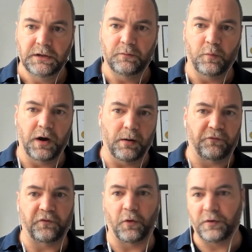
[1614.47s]
where I'm
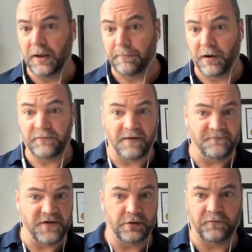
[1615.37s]
floating above
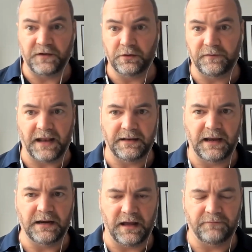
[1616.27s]
that very field that
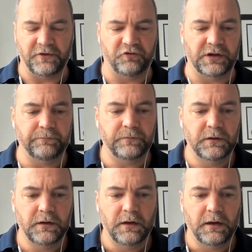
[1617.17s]
night. I'll have the dream
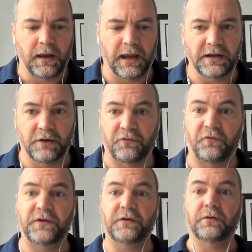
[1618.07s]
and I'll
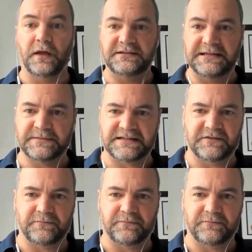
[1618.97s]
feel a deep sense of